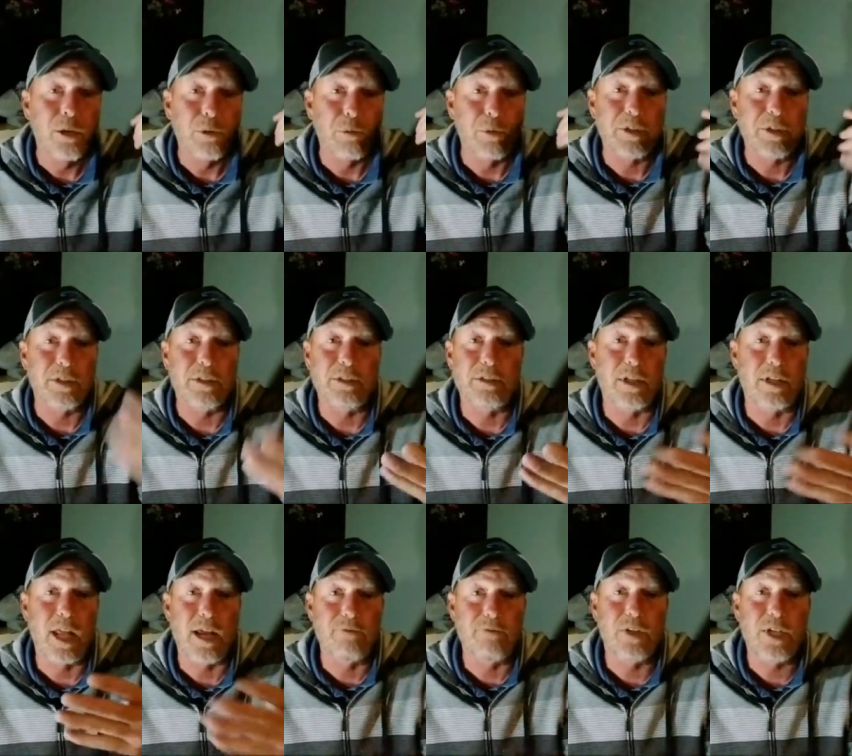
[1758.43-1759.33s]
once it's a
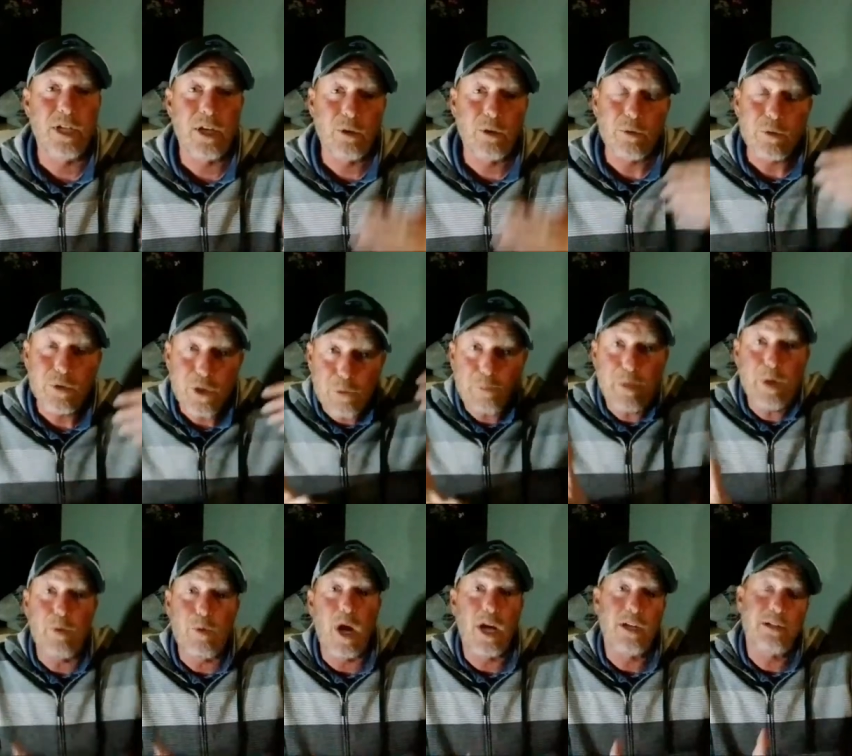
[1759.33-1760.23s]
live video to be
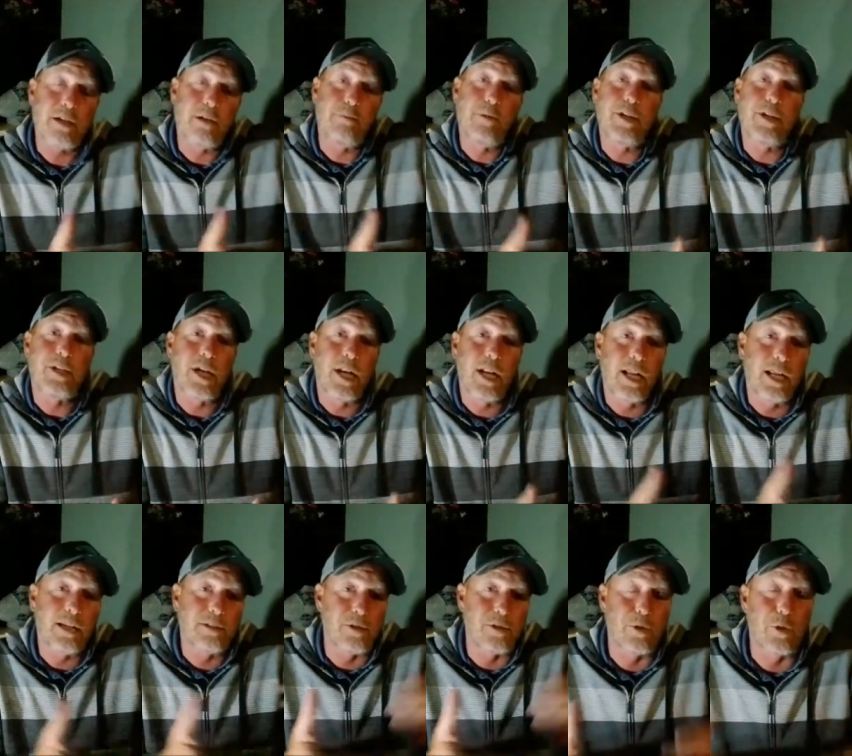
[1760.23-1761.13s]
watched on my channel
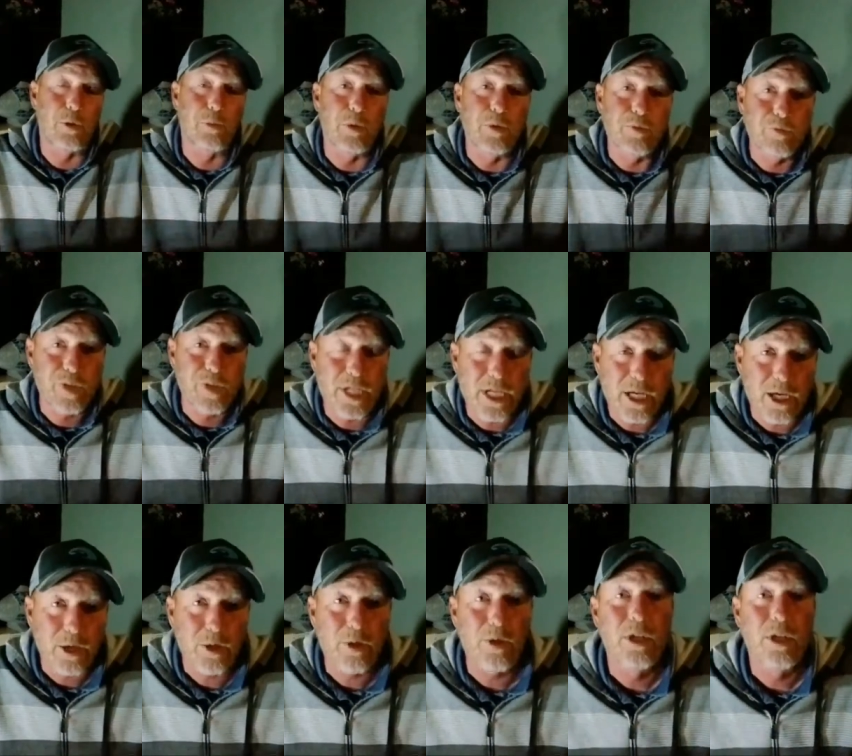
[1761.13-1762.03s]
as a normal
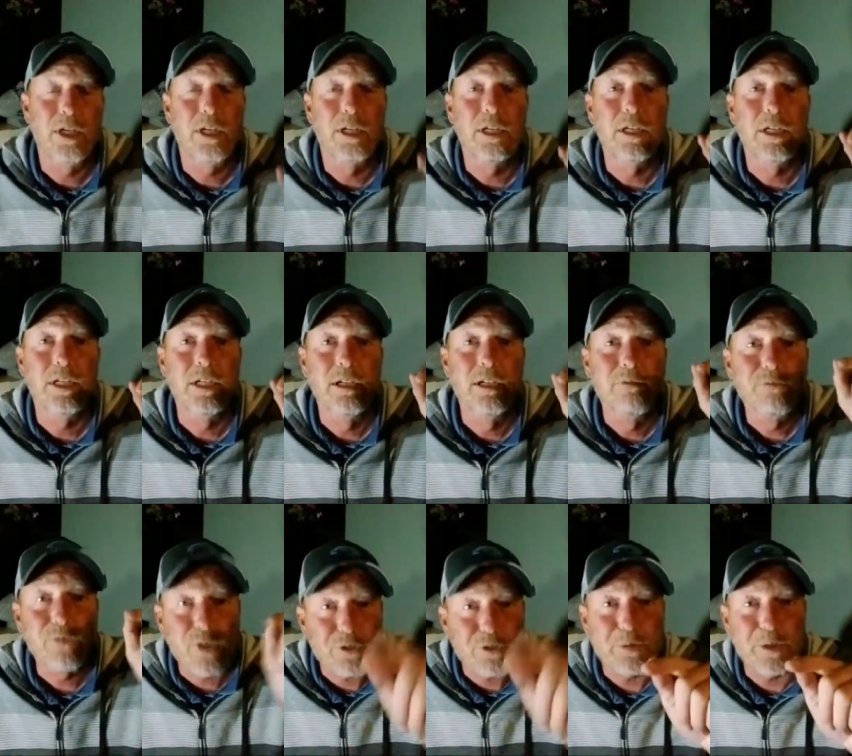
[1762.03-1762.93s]
video,
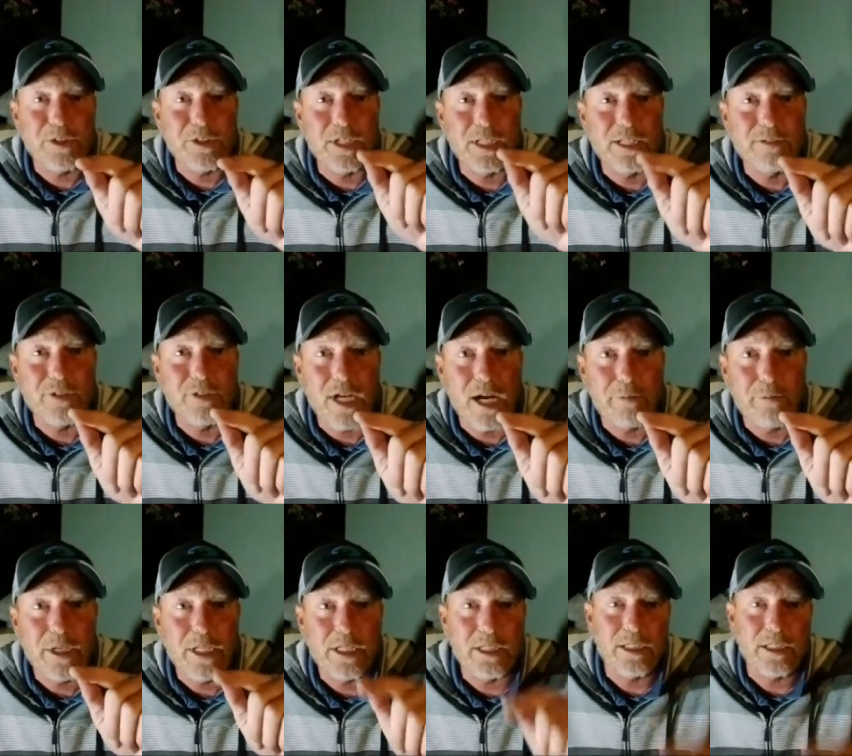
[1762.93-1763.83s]
first person that leaves a
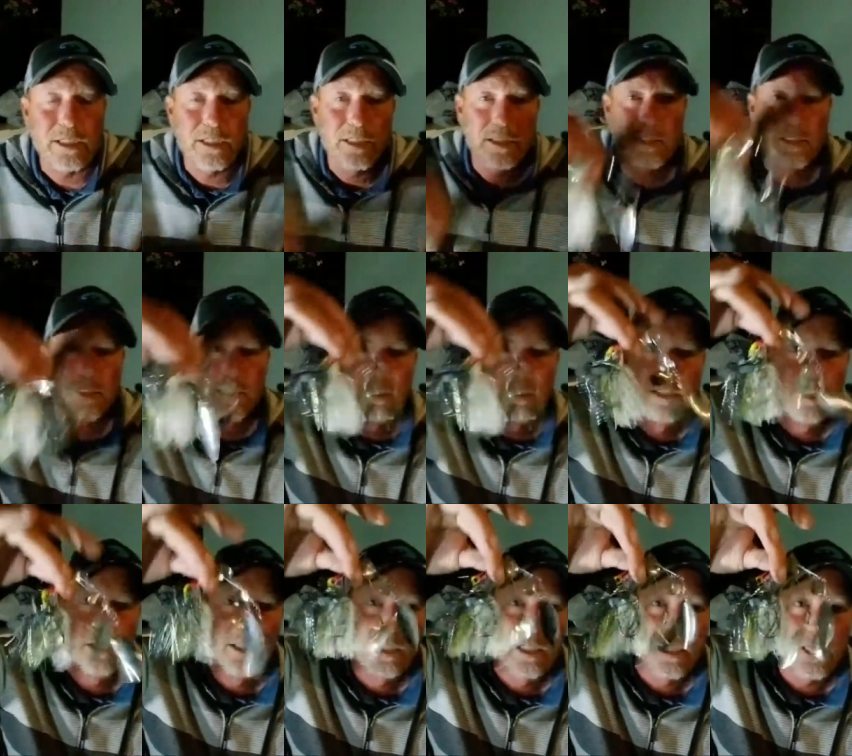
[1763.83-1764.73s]
comment
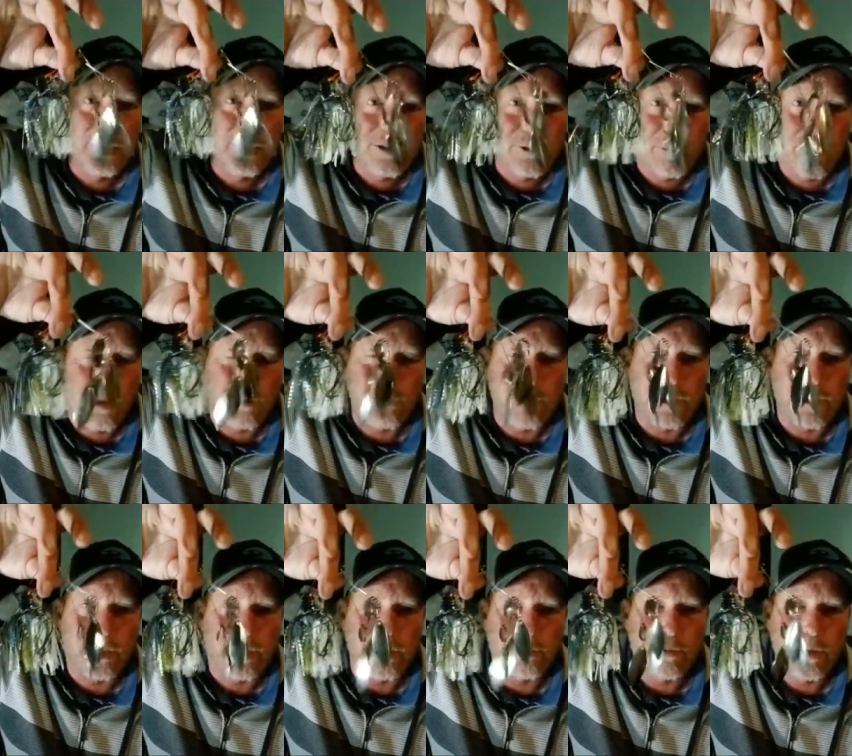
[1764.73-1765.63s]
is the one that
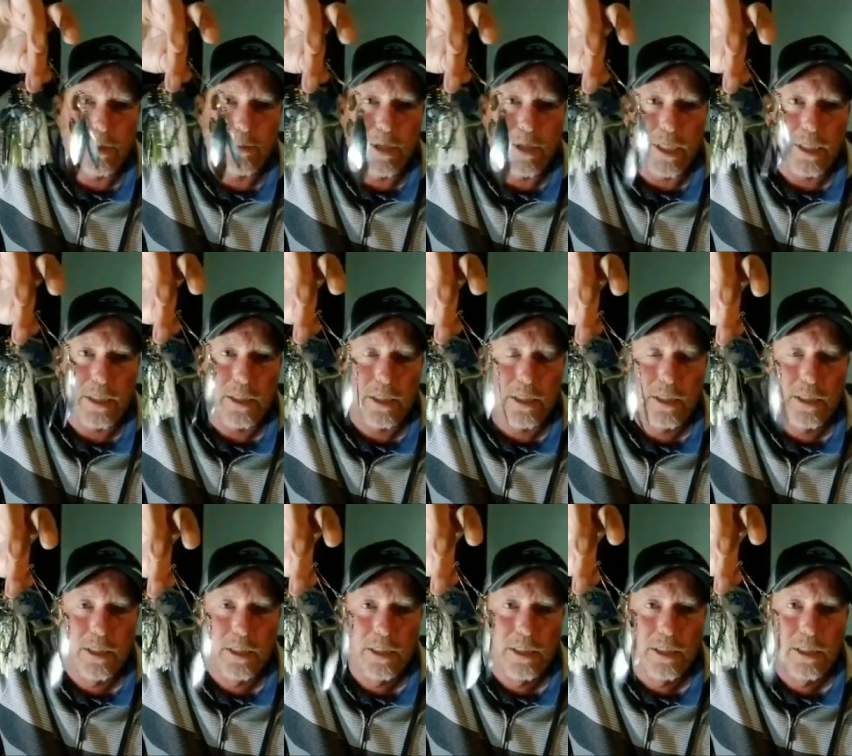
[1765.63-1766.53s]
wins these spinnerbaits.
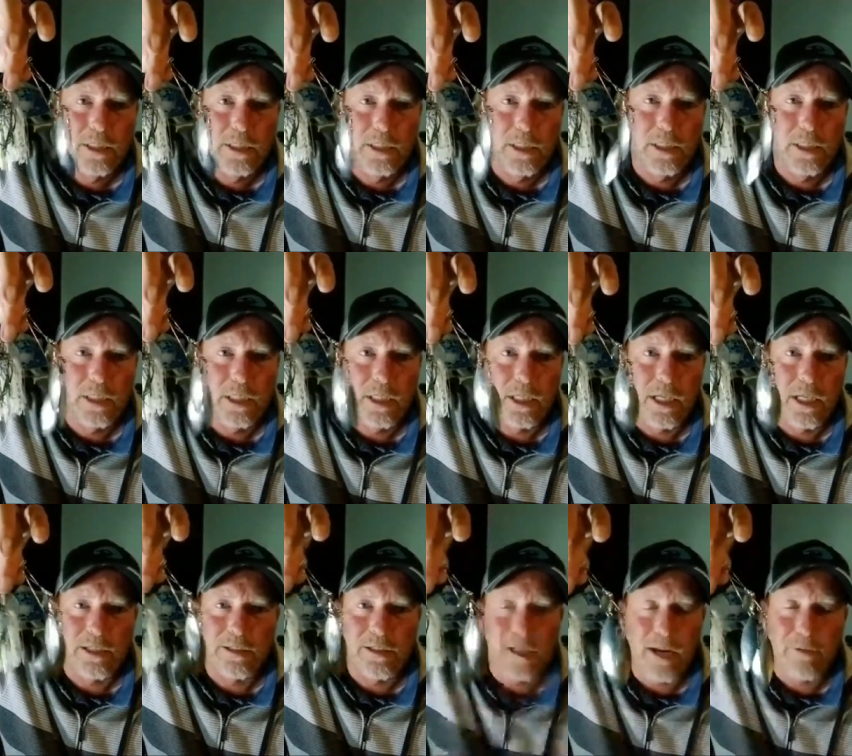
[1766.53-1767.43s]
Like
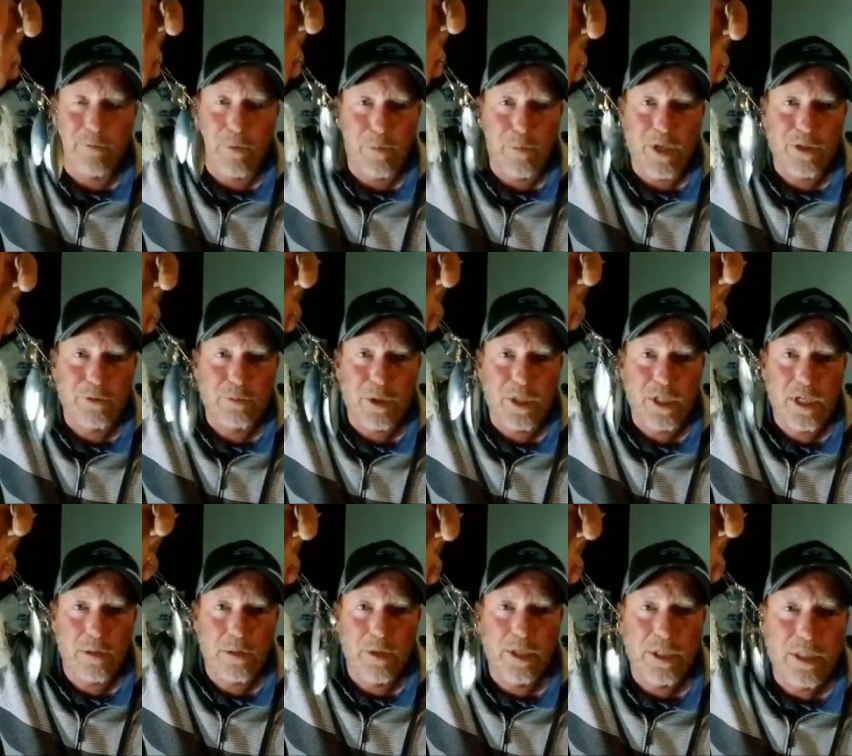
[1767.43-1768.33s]
I said, I have a bunch more
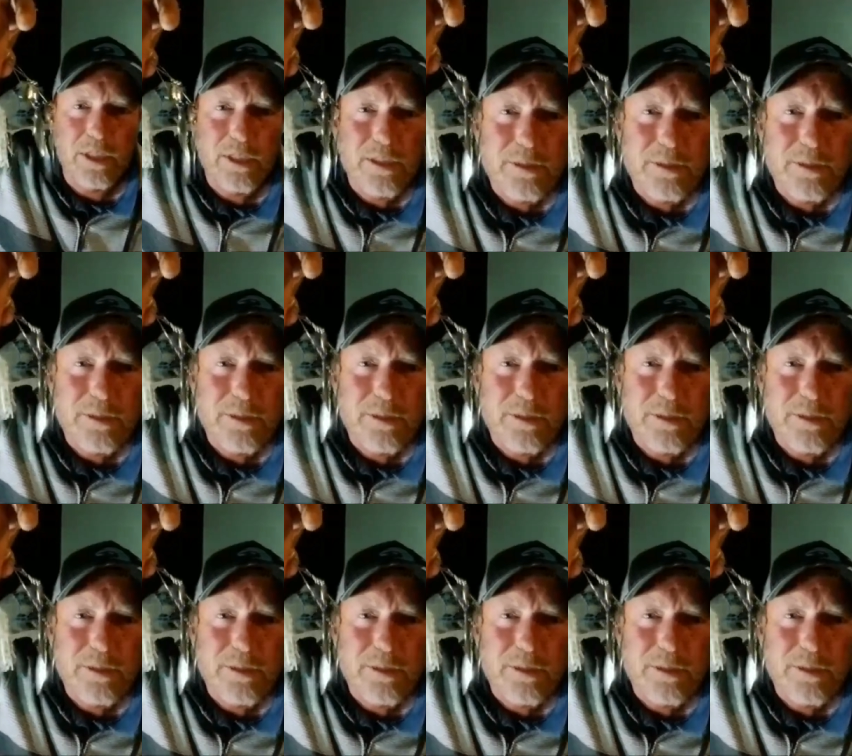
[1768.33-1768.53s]
coming.